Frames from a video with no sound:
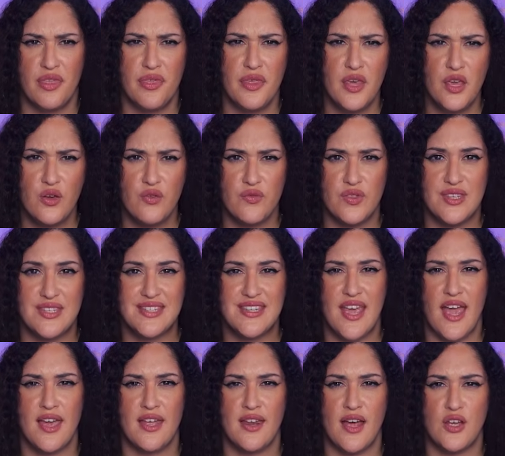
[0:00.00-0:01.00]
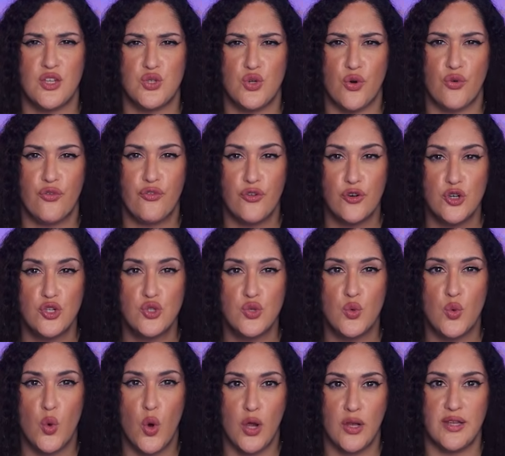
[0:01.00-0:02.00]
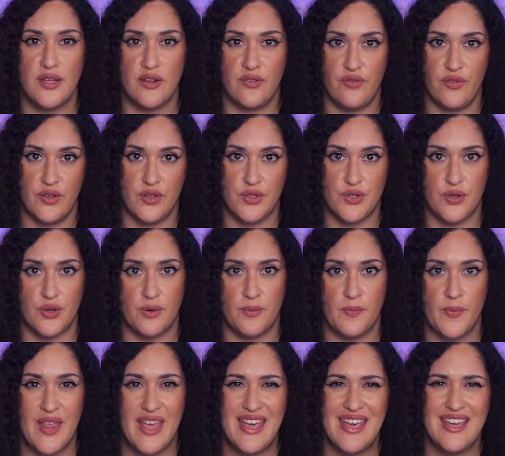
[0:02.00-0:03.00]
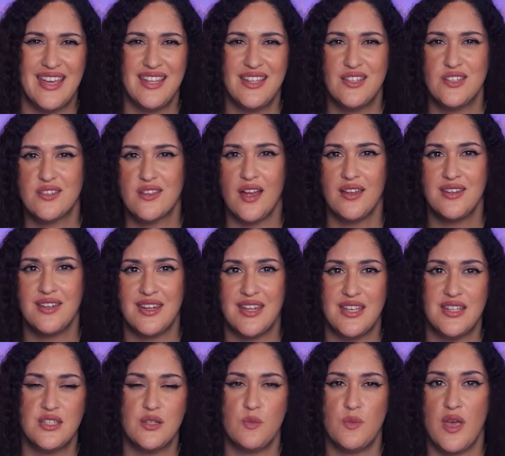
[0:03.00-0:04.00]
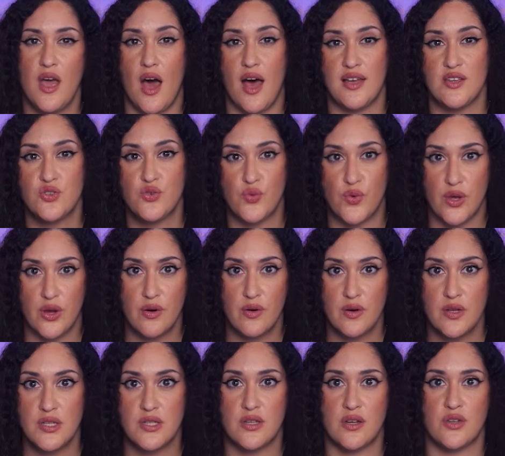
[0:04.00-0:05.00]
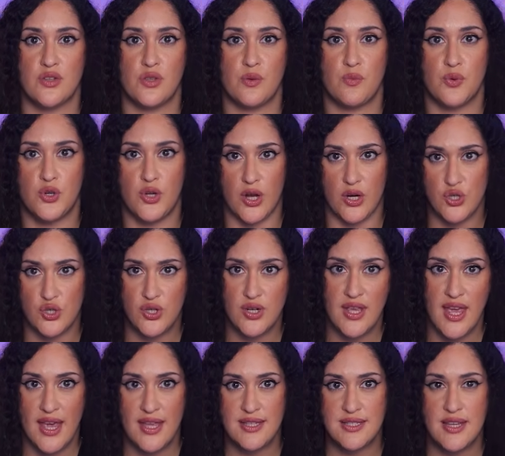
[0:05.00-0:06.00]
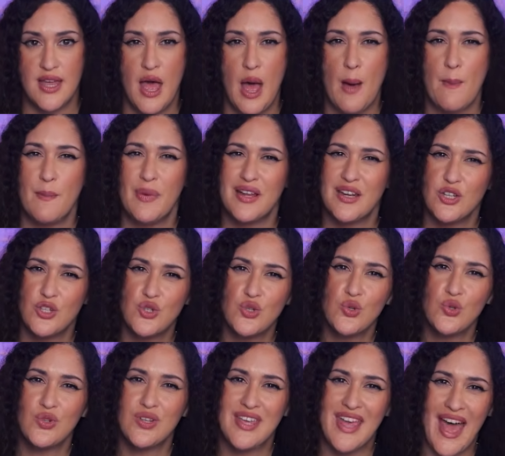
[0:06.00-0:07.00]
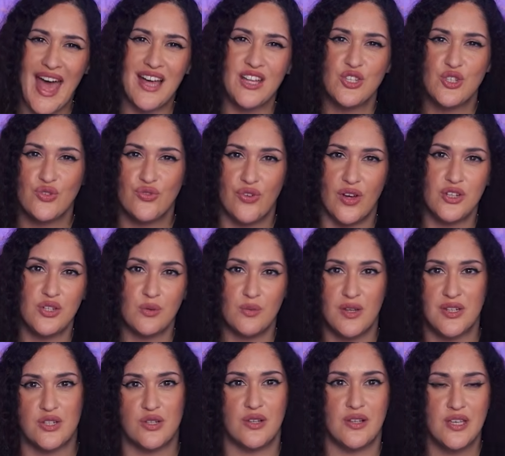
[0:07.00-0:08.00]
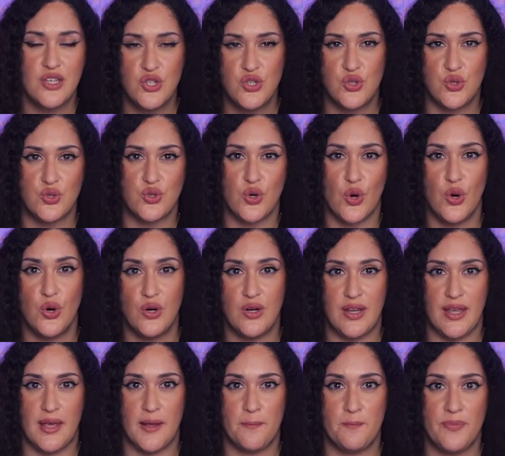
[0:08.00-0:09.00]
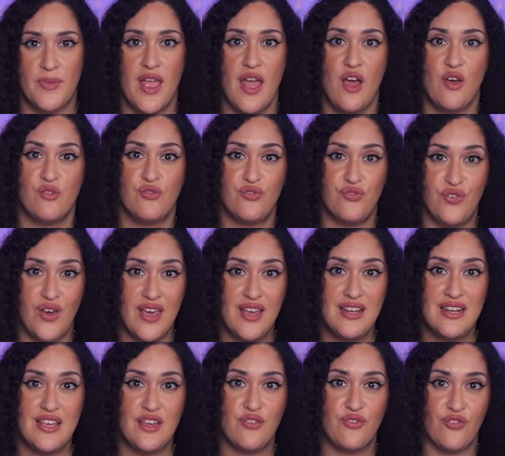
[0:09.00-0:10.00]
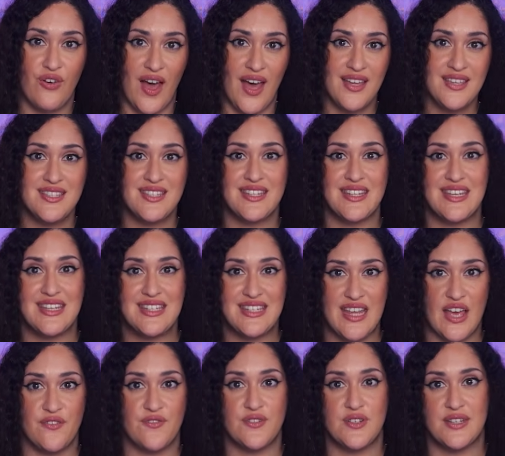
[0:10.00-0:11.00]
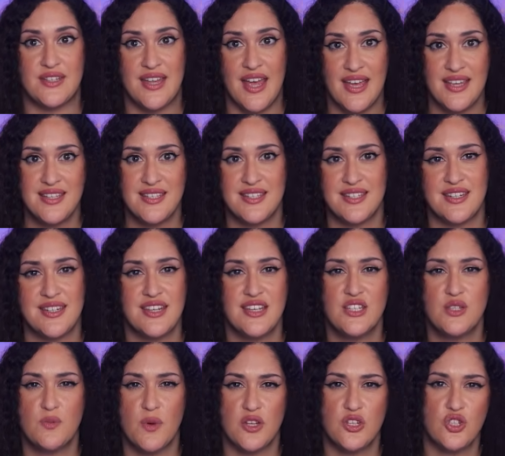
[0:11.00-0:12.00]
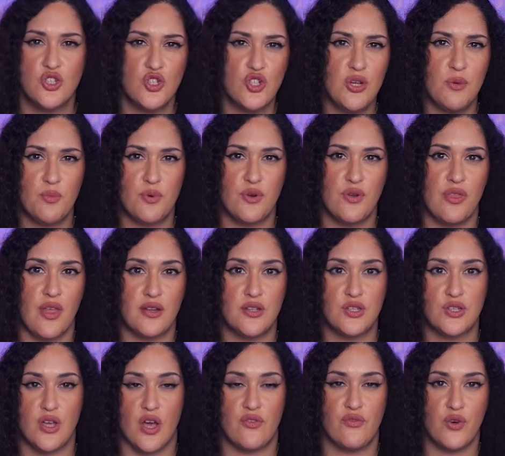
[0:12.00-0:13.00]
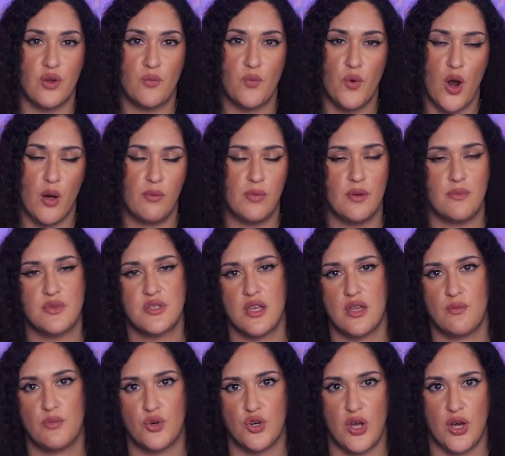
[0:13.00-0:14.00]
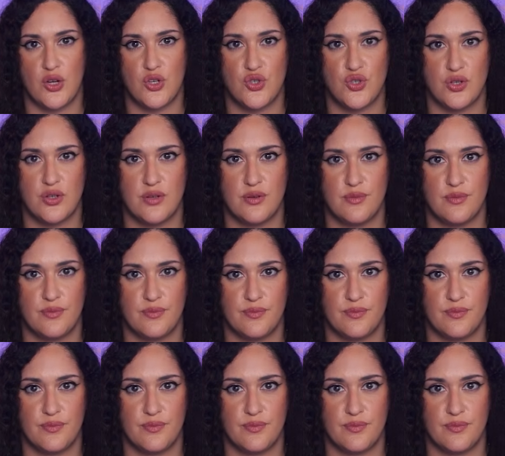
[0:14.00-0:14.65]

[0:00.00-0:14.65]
Think of this gate as your first quality filter. It does not need to be as rigorous as the production gate, but it should catch fundamental issues early. Failing fast in dev to test is much cheaper than discovering problems in production.